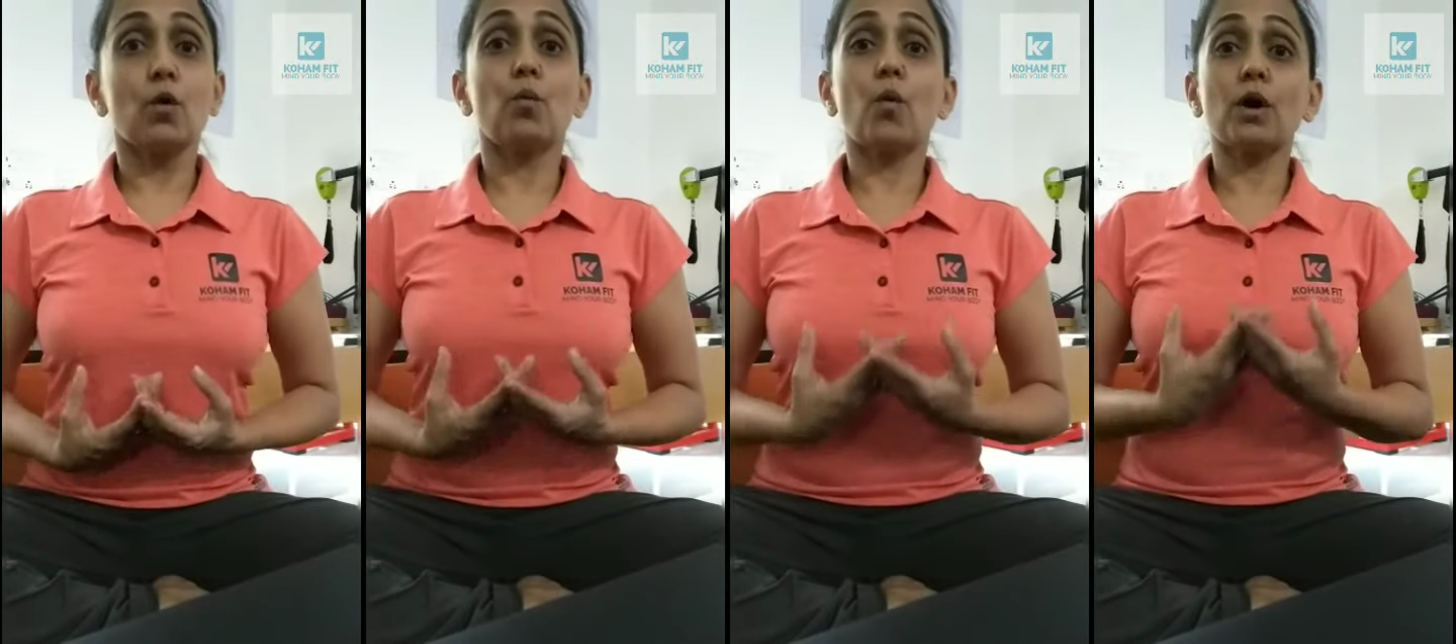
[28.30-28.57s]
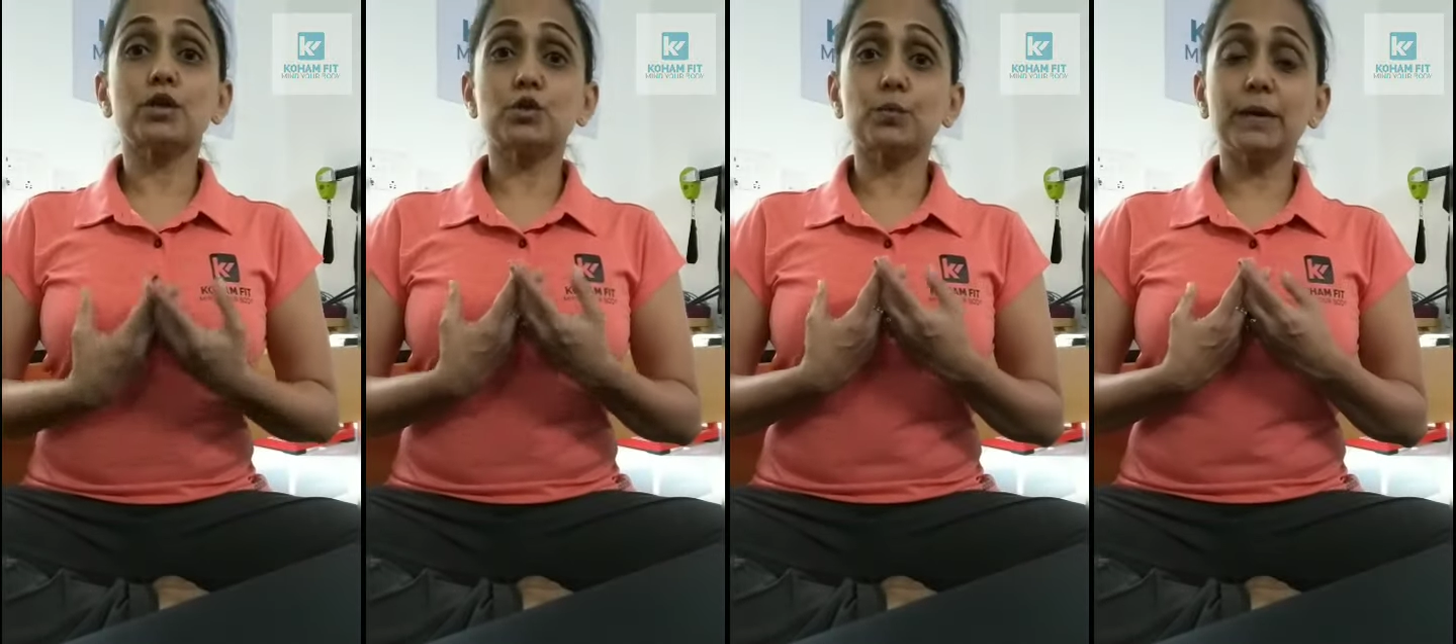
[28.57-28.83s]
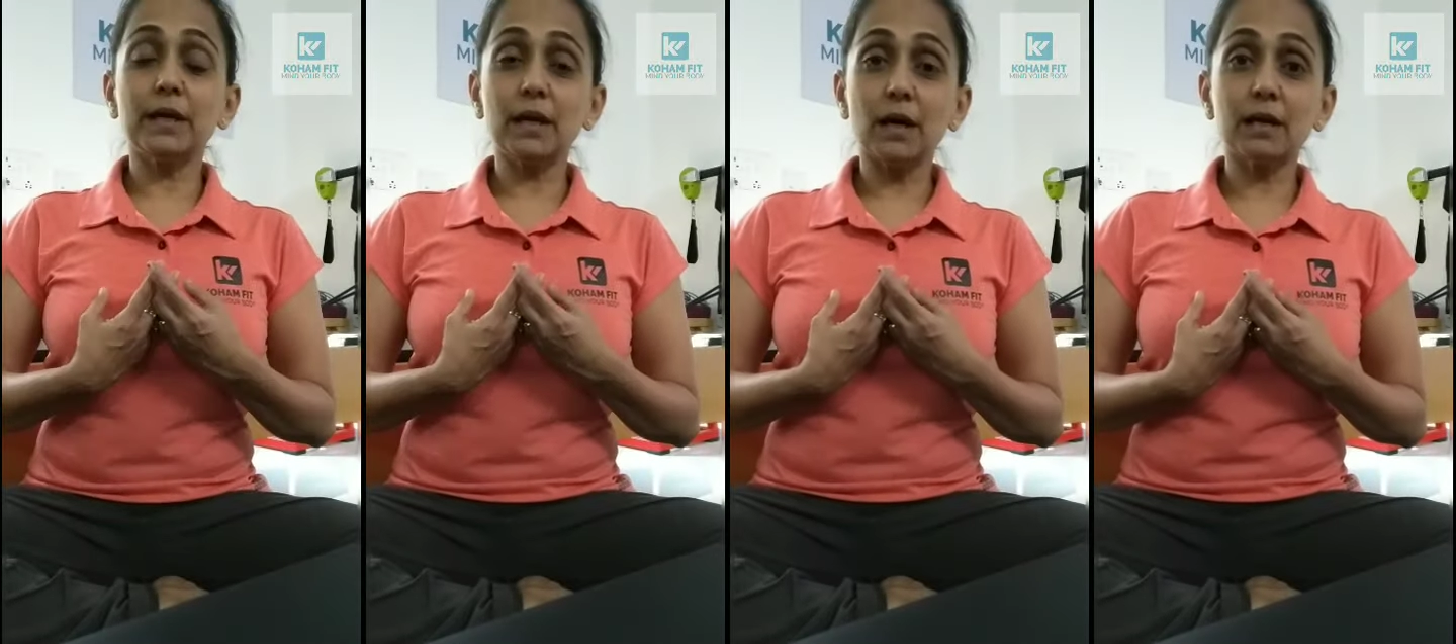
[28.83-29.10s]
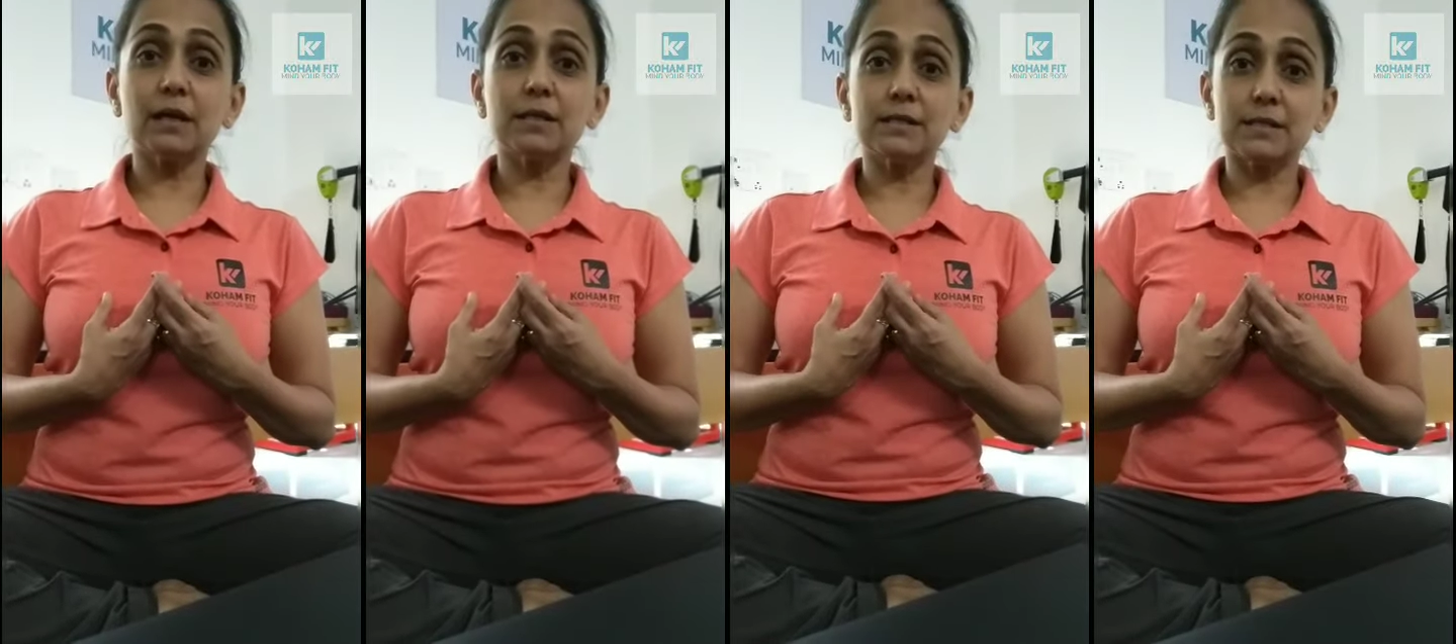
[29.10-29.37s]
what we
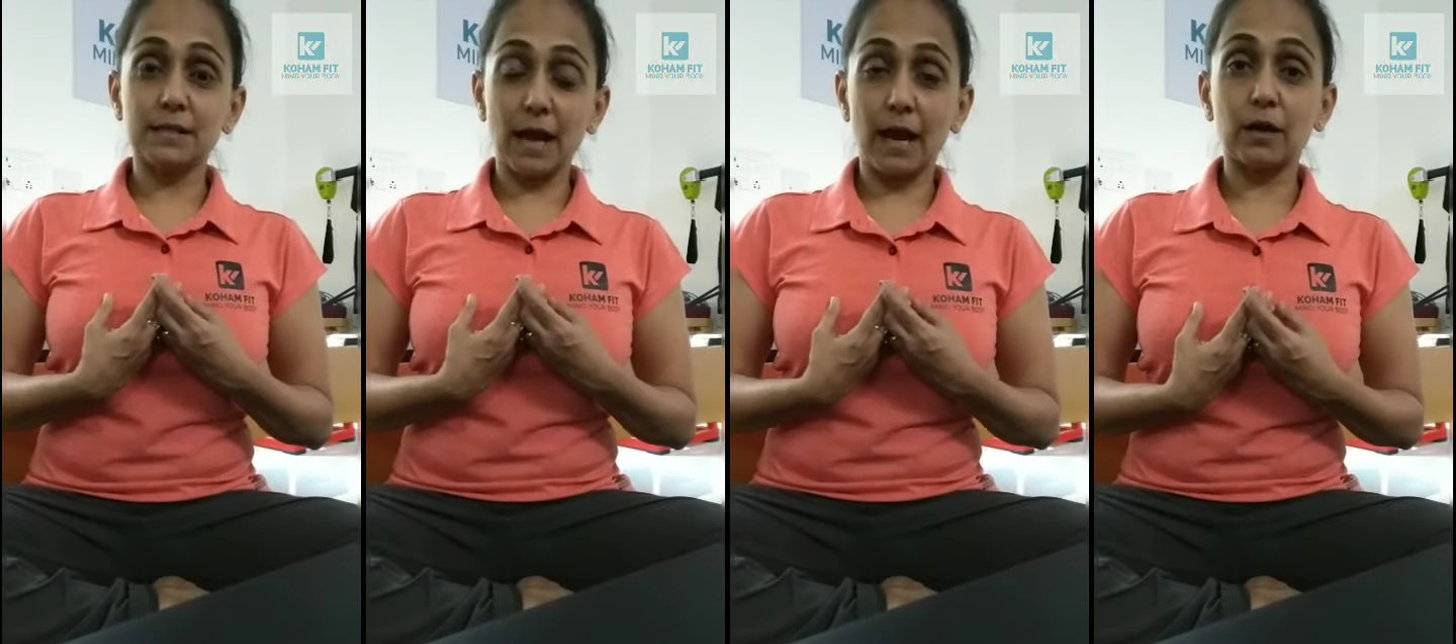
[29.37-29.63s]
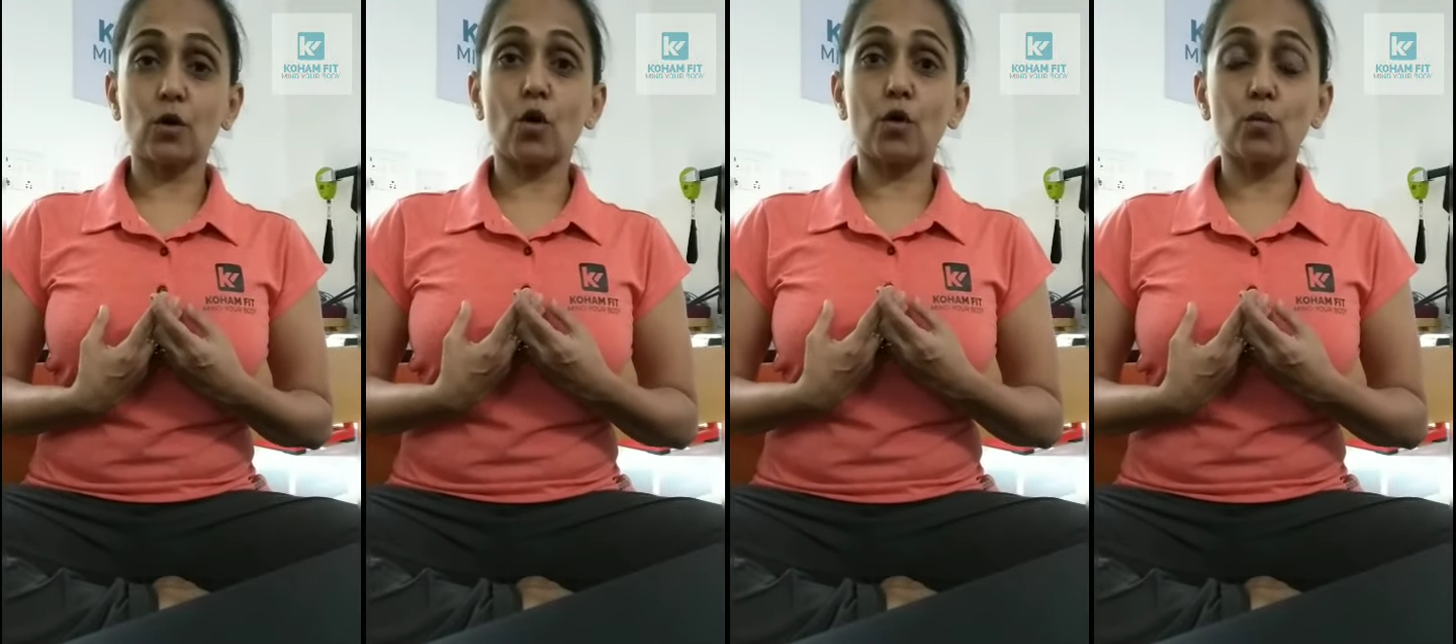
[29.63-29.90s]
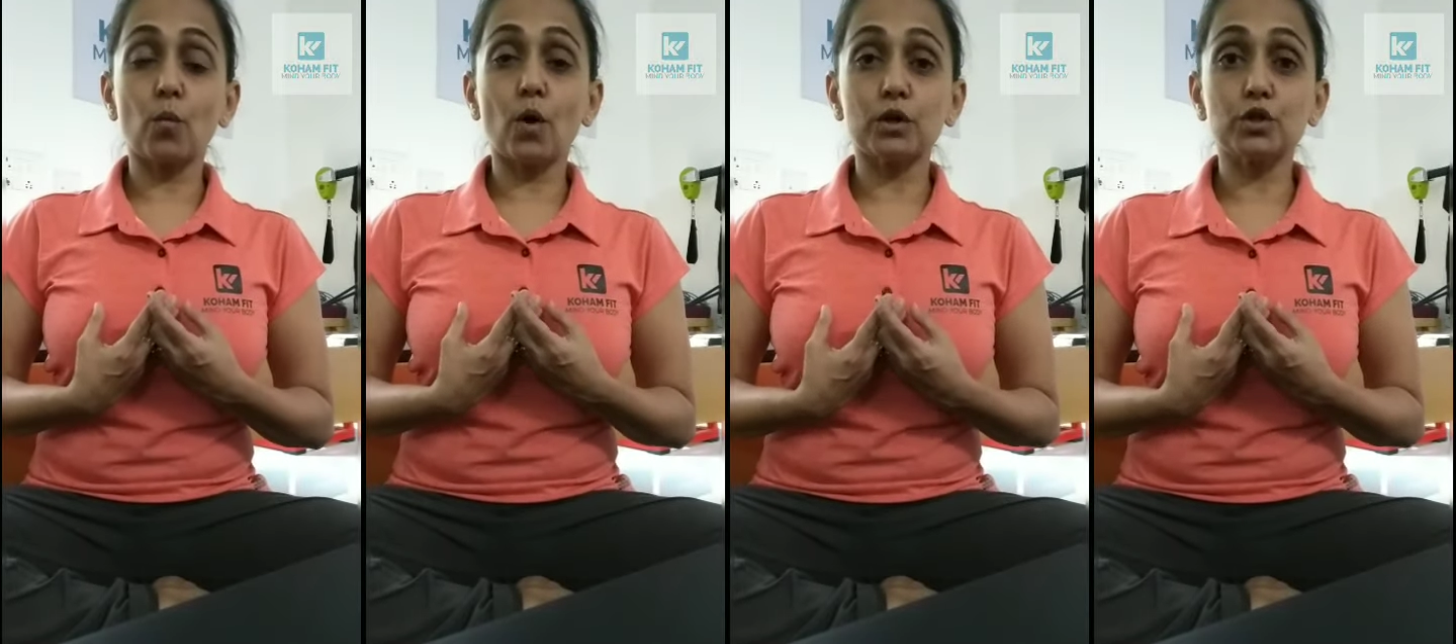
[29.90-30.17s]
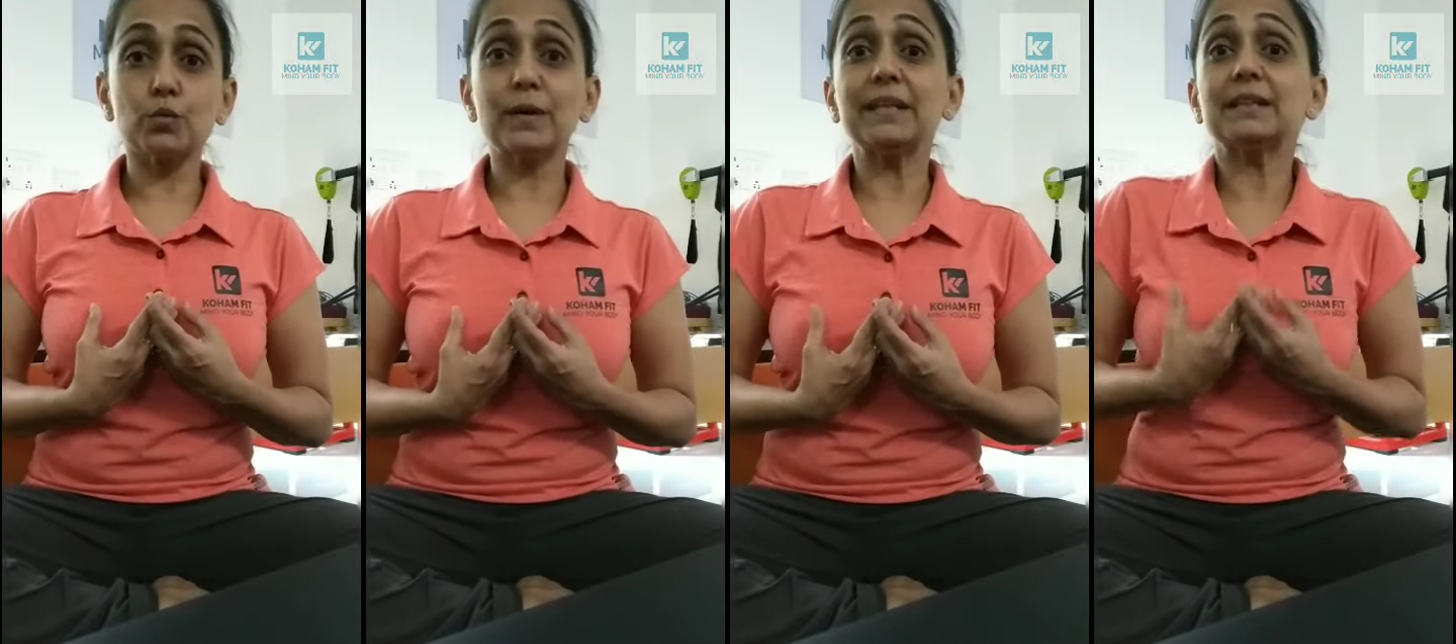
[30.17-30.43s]
understand or
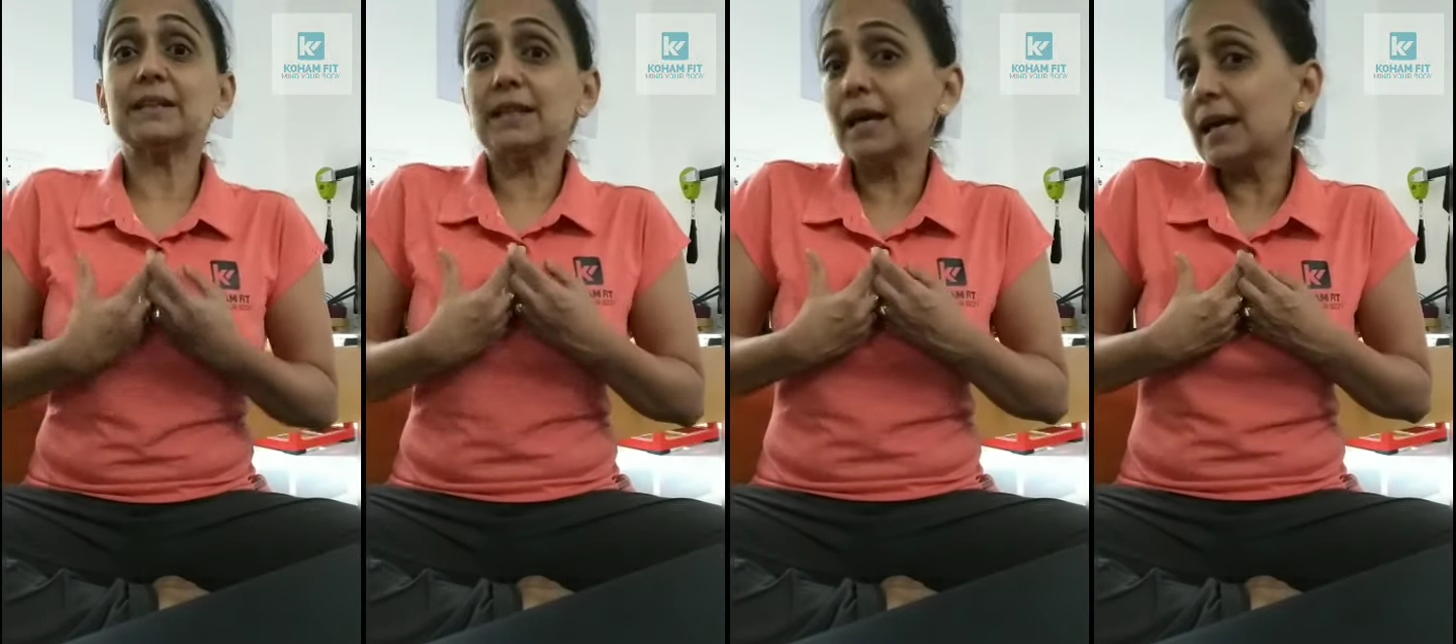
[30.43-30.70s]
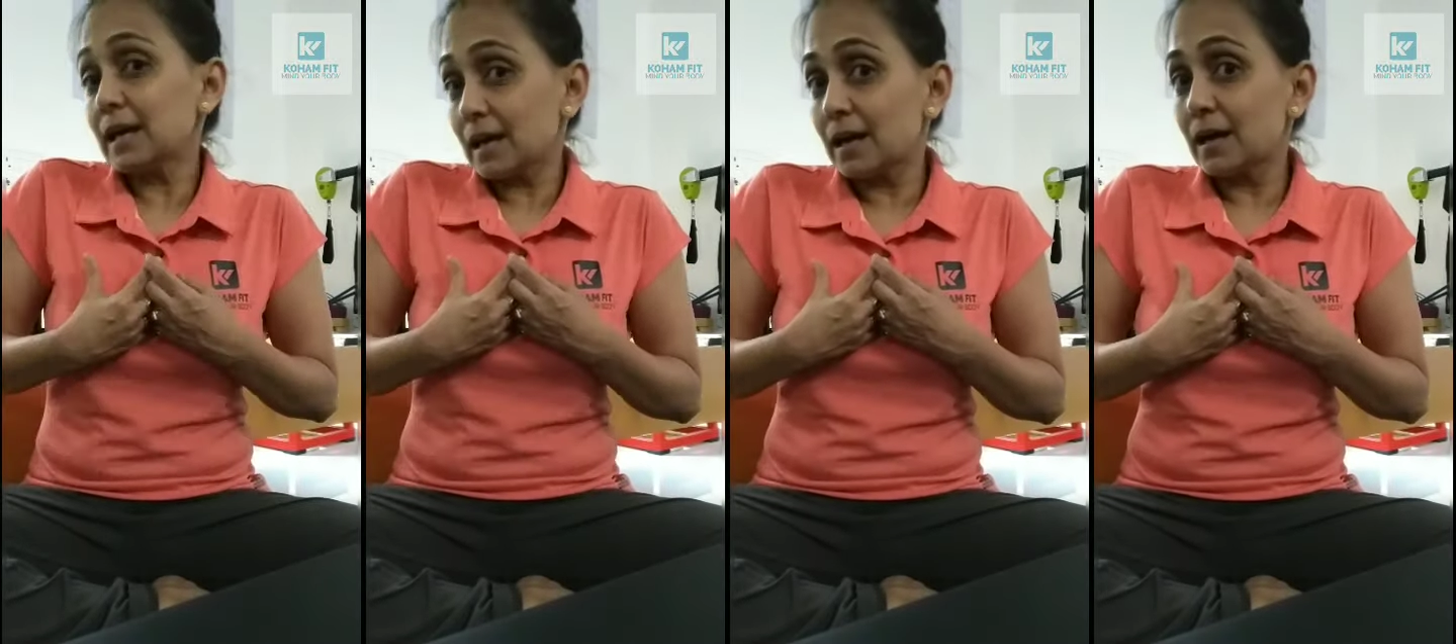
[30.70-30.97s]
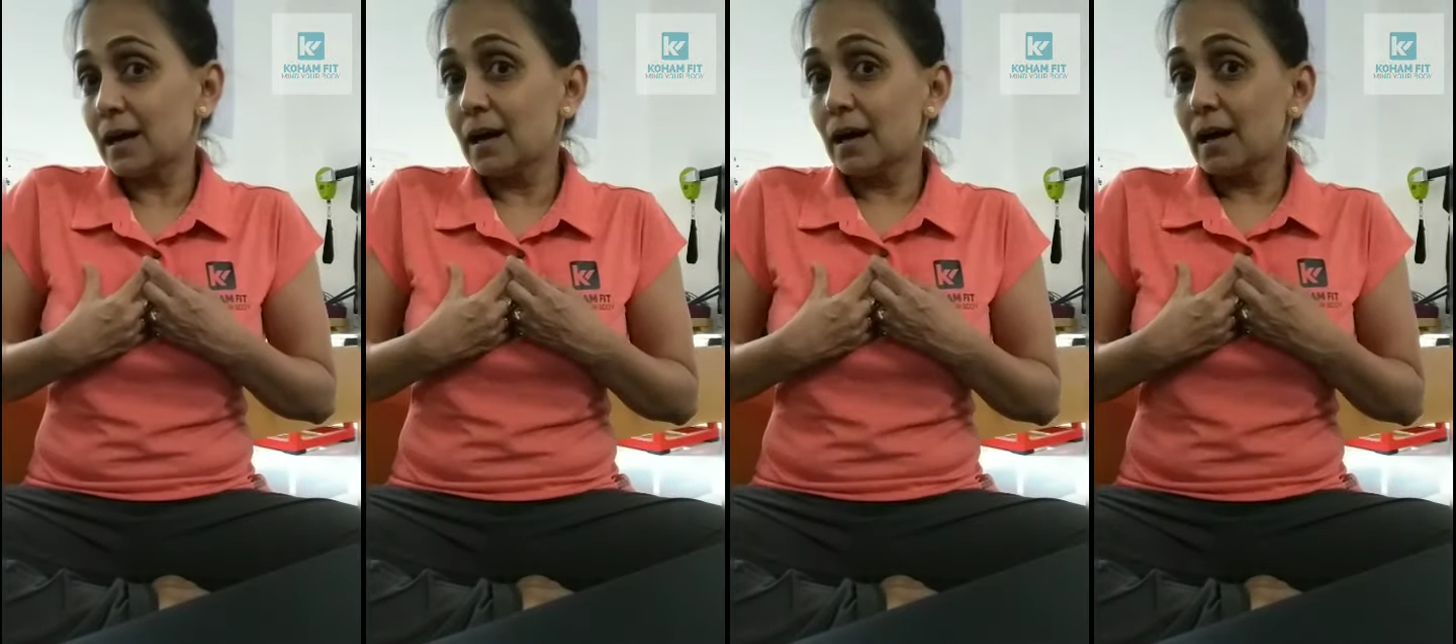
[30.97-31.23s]
what we think